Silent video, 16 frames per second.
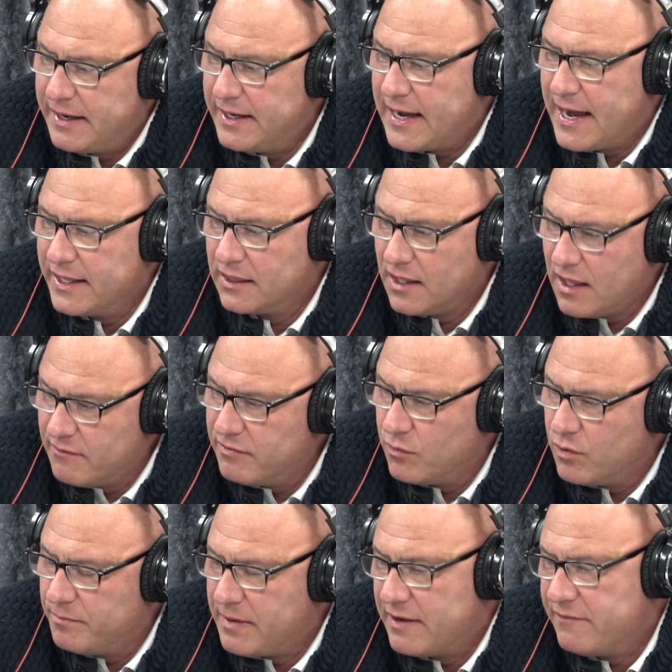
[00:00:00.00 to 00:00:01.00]
I love it
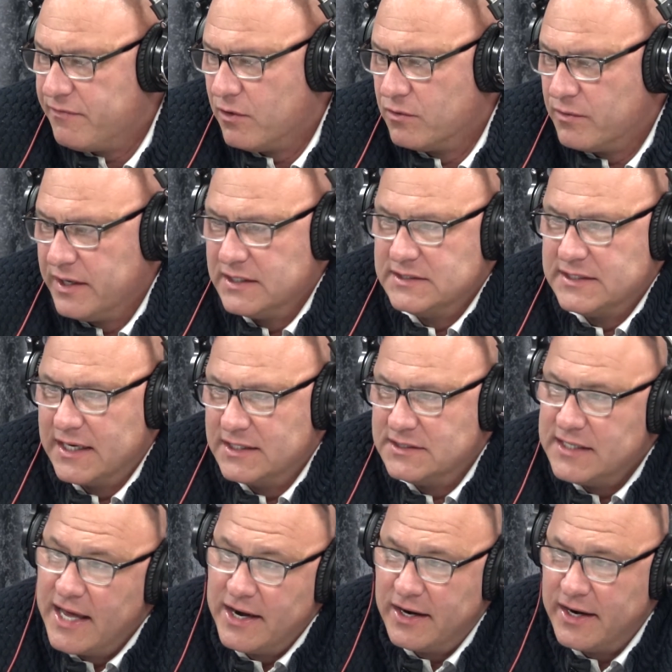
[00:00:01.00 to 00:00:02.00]
when my phone rings on a
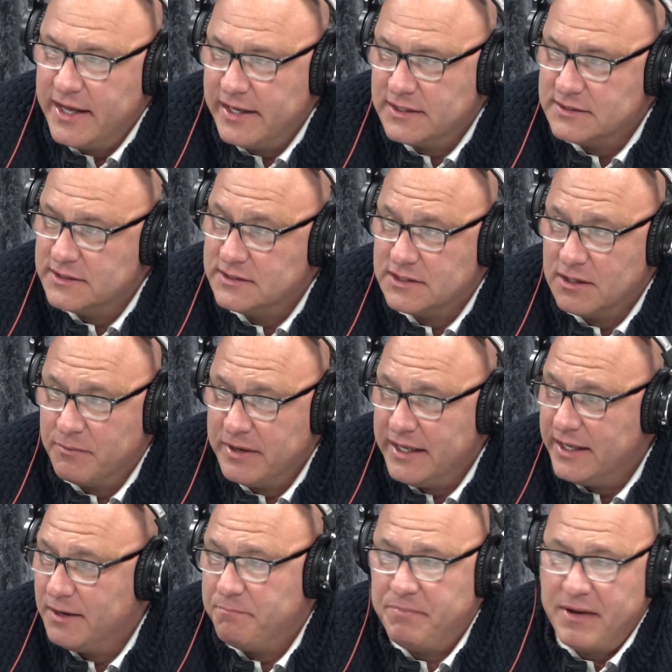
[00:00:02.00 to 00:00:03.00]
Saturday because it's
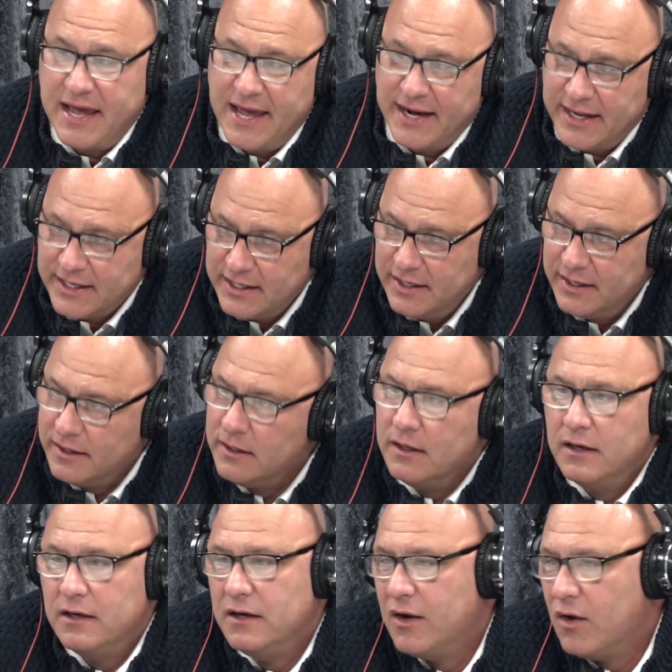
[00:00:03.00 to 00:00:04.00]
somebody in a panic.
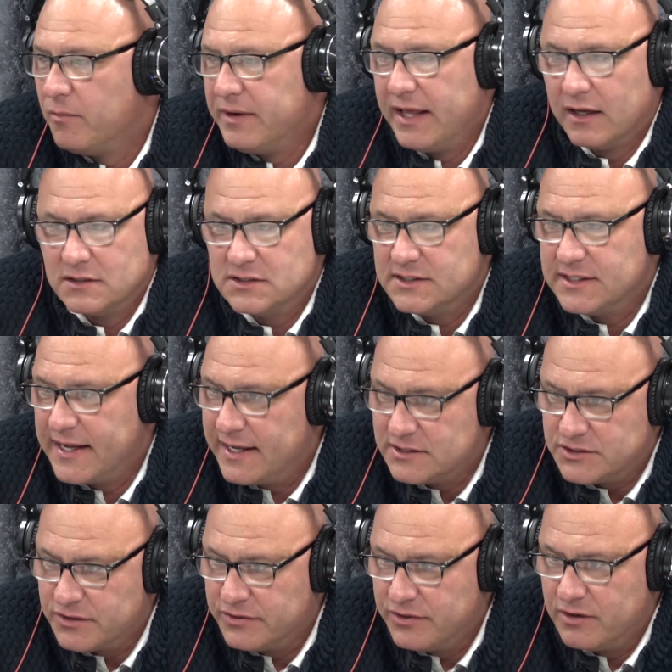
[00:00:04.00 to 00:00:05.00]
Nobody else is
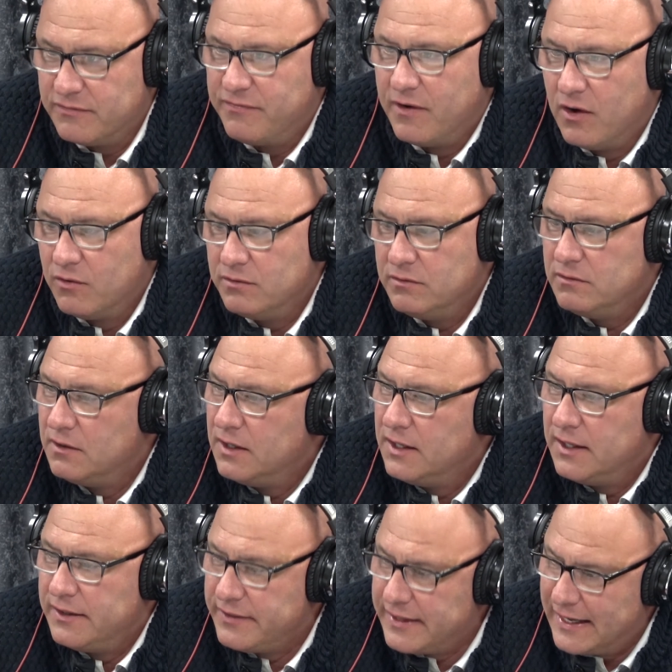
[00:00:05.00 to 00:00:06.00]
answering their phone.
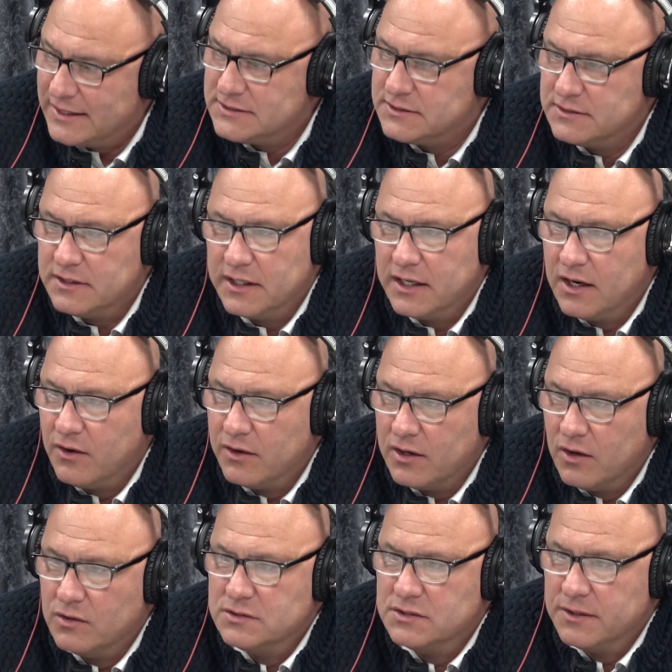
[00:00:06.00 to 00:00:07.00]
That's, it
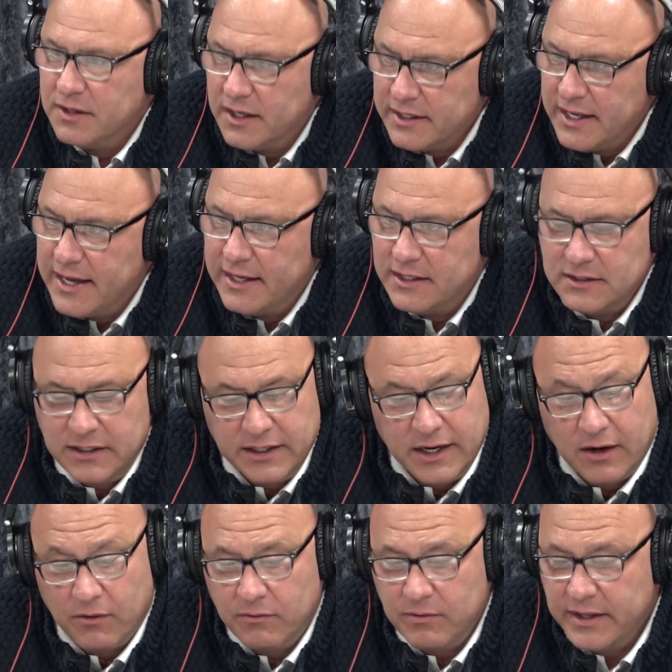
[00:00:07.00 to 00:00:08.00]
goes, again,
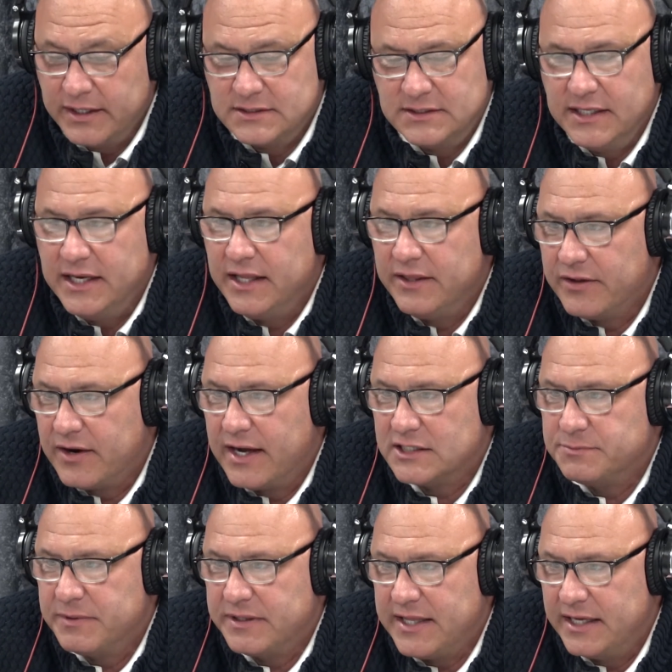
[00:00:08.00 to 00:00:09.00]
exceeding their
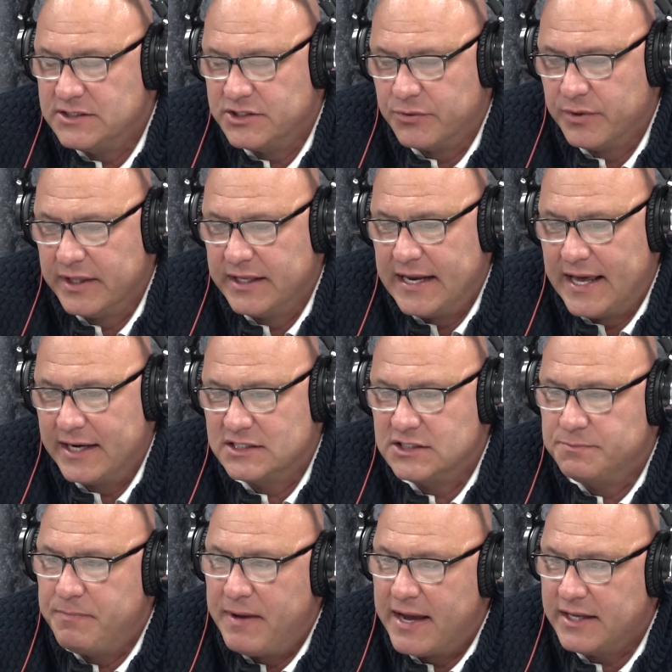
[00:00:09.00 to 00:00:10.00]
expectation. They're really not
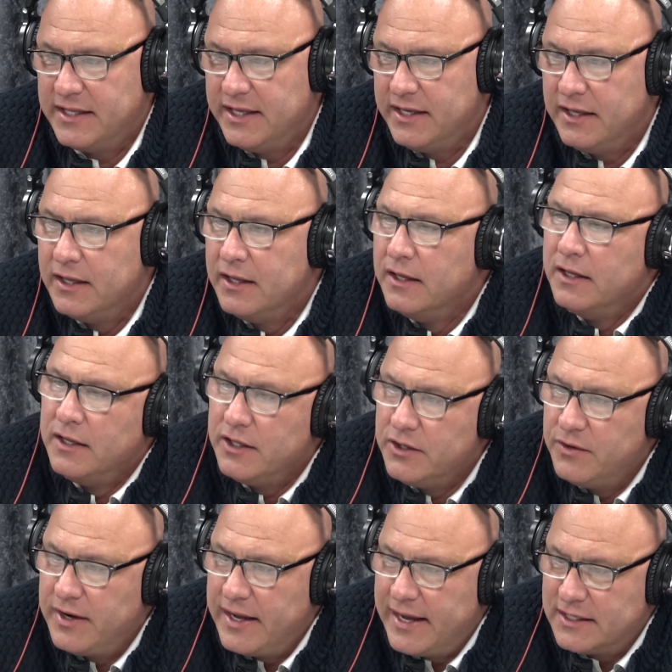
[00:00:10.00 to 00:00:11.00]
expecting
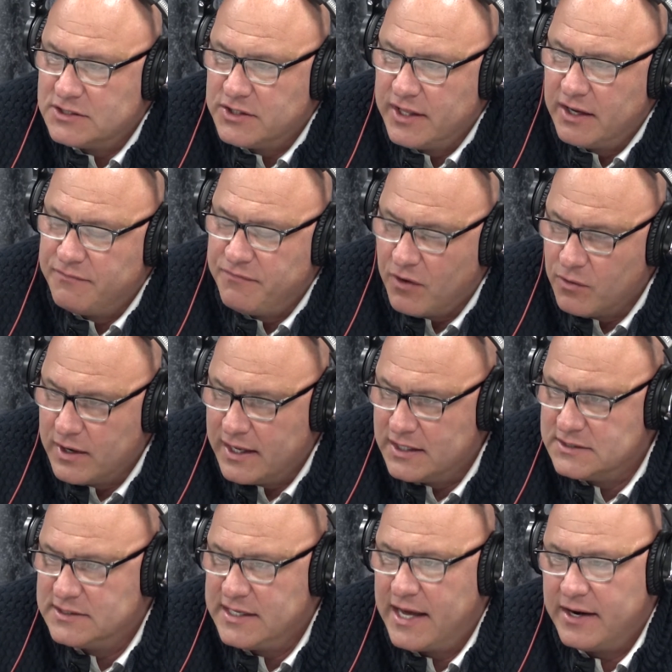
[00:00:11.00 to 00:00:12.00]
you to answer that phone on
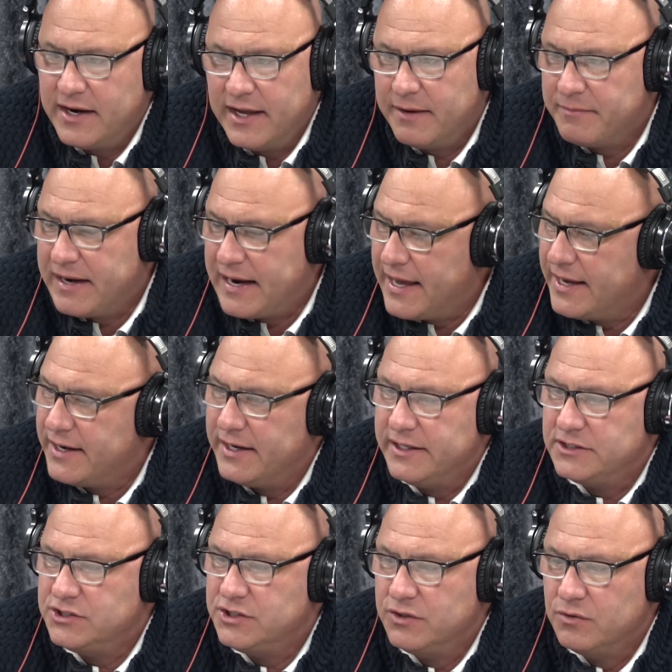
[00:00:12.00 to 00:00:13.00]
a Saturday. I mean, I had an
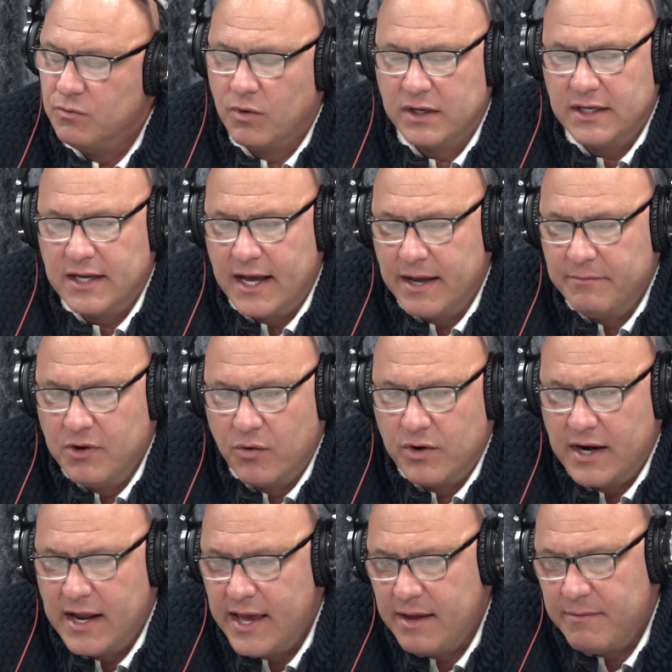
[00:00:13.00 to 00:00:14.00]
issue one time.
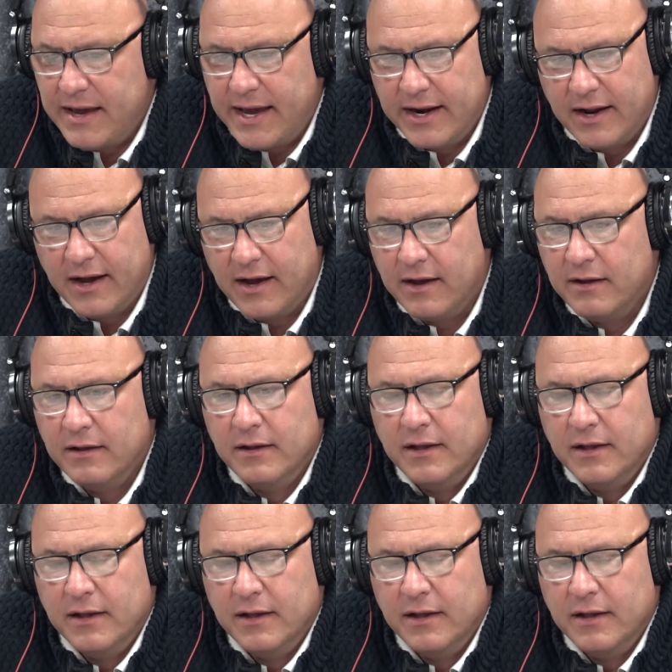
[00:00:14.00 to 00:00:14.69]
Notre Dame had a